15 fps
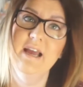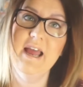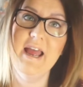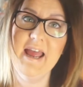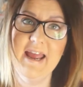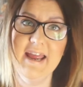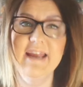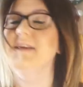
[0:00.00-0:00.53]

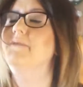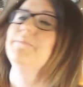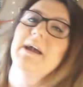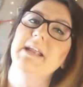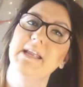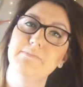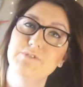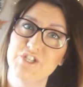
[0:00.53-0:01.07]
Hey,
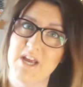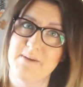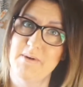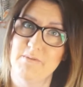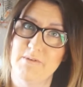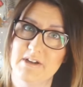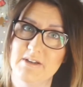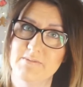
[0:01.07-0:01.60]
my name's
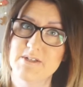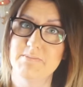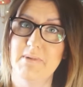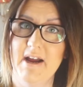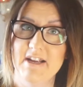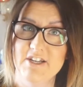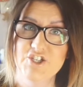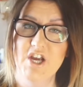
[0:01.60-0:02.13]
Gemma, welcome to
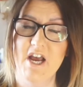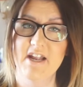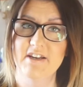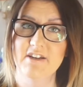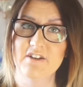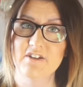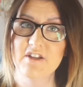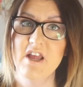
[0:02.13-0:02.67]
my
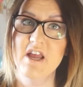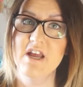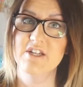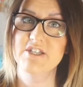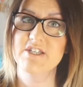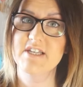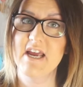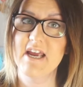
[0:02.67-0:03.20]
channel.
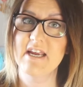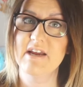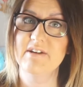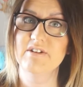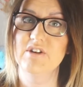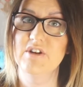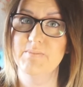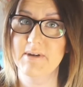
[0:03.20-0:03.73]
Today I'm
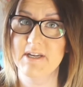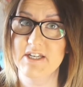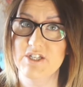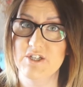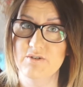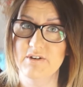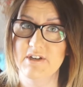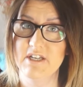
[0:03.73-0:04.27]
going to be
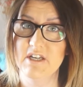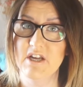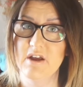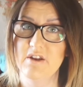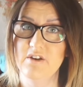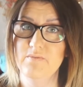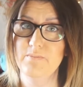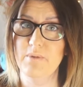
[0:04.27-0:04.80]
doing
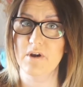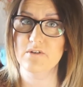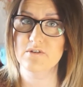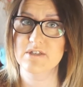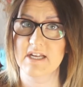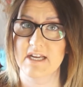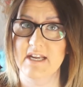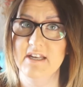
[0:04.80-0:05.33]
an
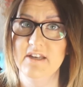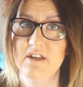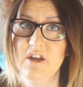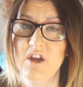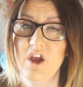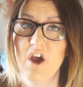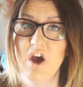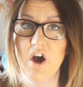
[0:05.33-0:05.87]
unboxing
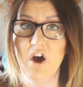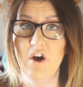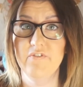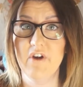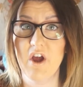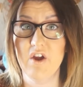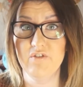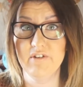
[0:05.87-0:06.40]

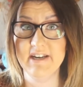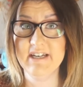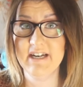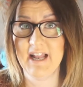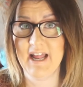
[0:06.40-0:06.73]
of a ring